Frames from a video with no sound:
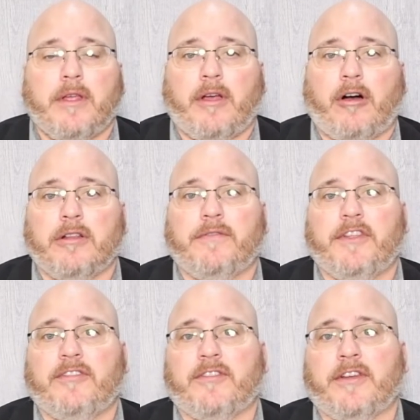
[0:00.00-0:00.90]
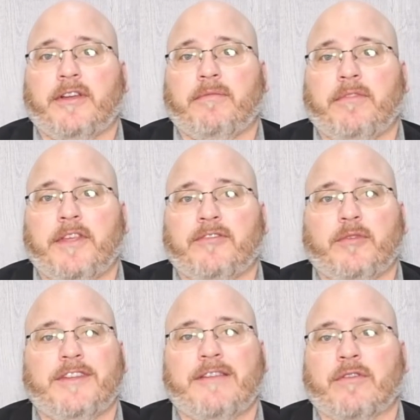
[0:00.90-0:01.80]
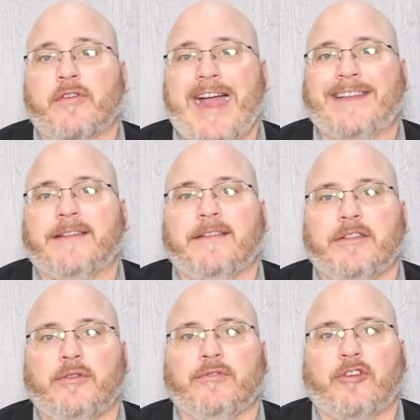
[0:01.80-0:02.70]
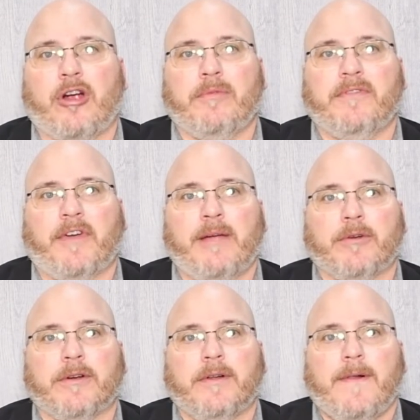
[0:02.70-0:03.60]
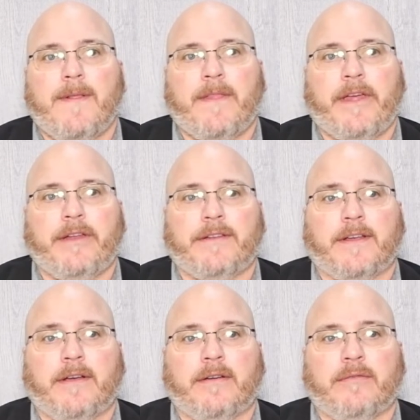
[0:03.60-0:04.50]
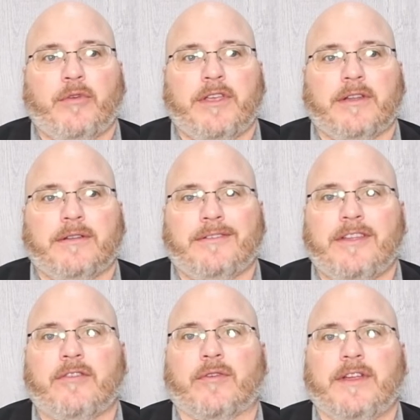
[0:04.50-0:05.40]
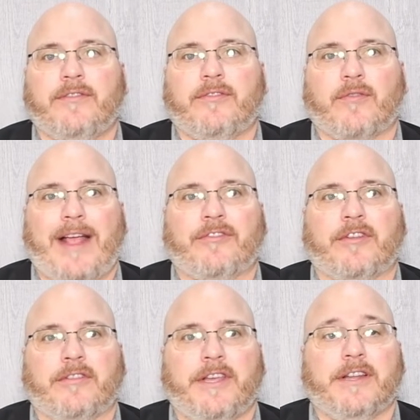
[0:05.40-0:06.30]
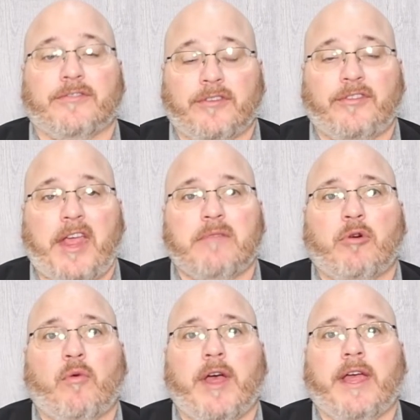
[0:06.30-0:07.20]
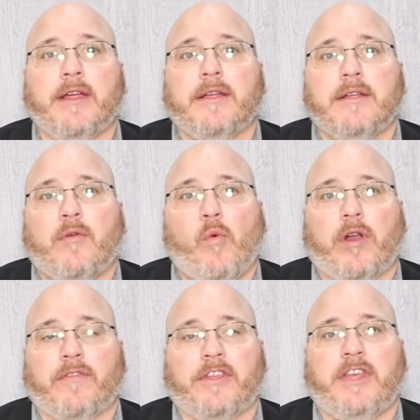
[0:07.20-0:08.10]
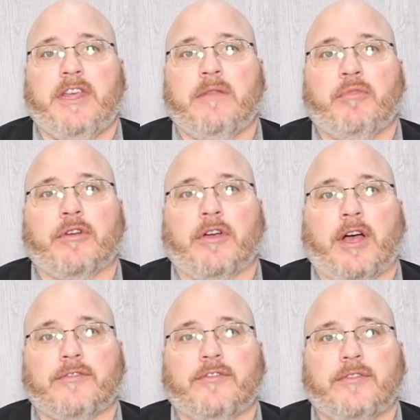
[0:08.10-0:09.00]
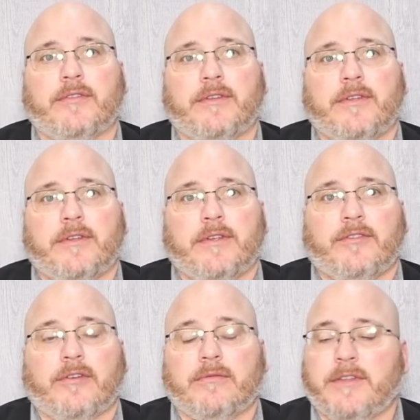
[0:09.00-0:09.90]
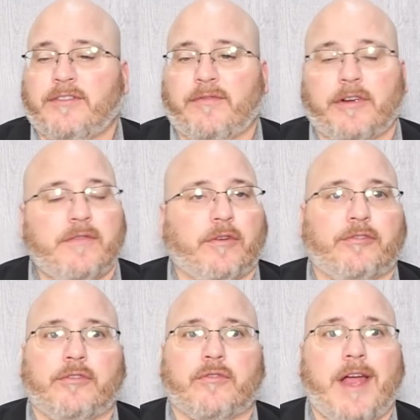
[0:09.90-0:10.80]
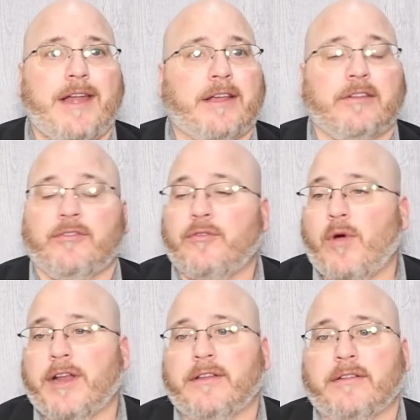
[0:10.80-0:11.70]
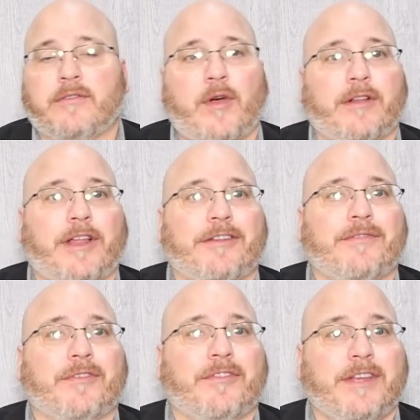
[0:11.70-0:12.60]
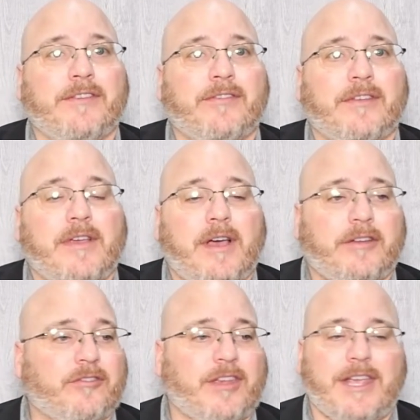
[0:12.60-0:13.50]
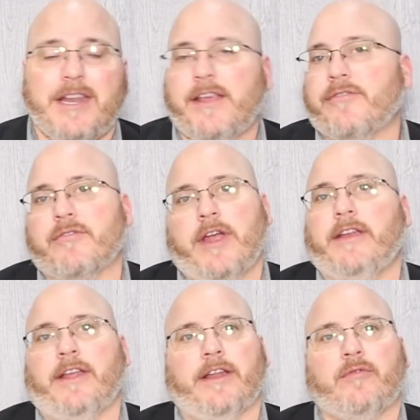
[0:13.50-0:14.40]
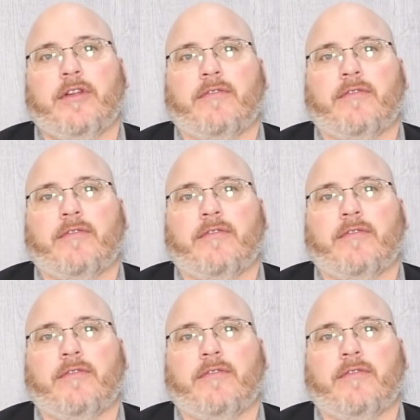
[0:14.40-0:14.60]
All of these things that we take for granted to use carbon fiber, that we can decrease drastically in a sustainable way one of the key input costs. So it's a very versatile grain. It can do quite a lot of different things, just like any other grain, yeah, quite